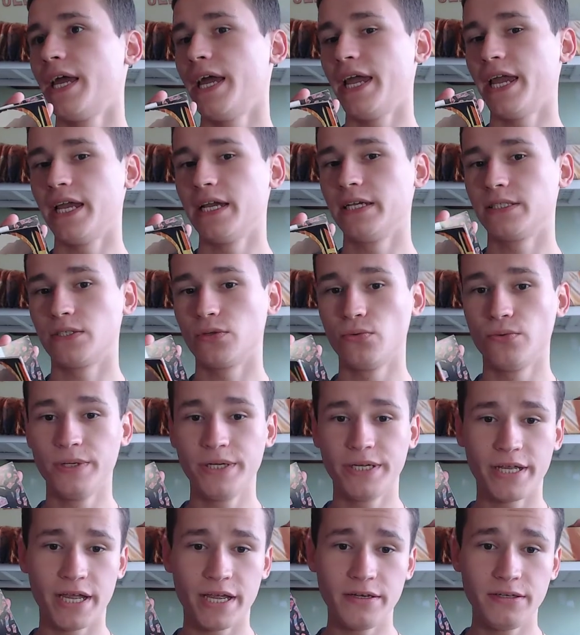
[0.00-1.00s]
And
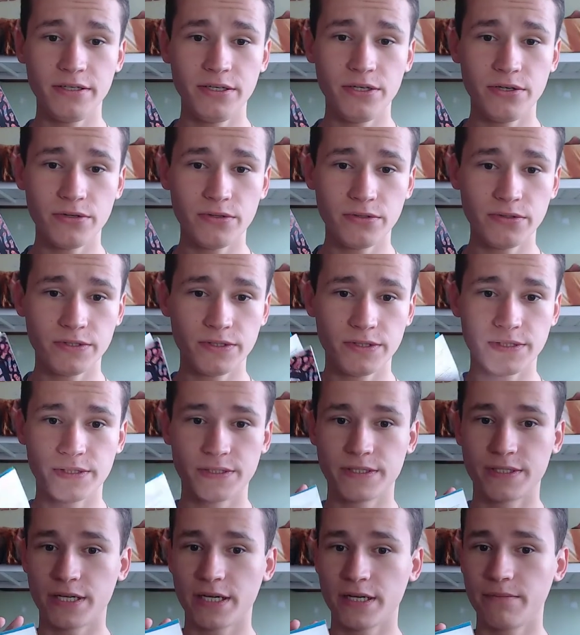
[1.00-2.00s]
we can
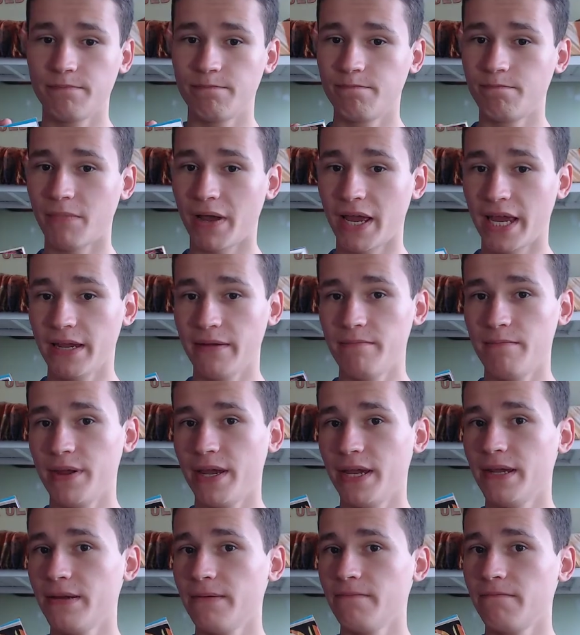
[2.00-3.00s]
use
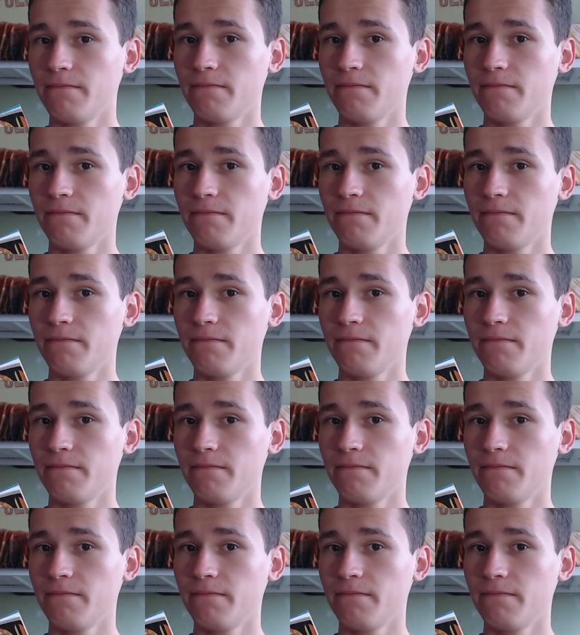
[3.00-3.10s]
maybe